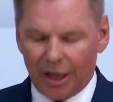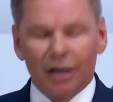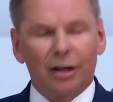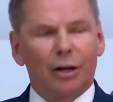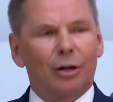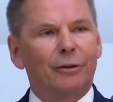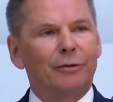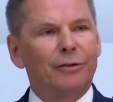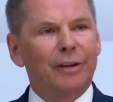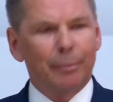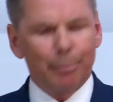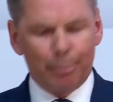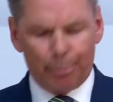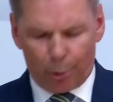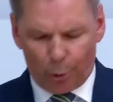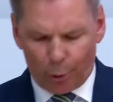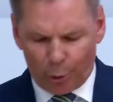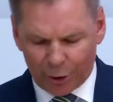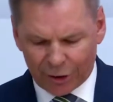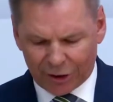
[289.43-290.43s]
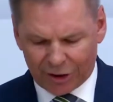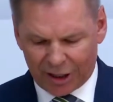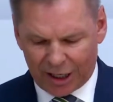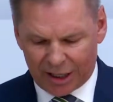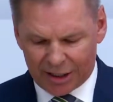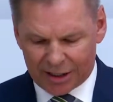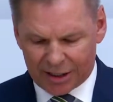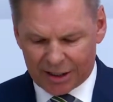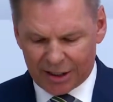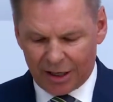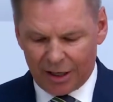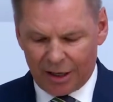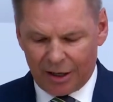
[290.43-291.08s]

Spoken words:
of importance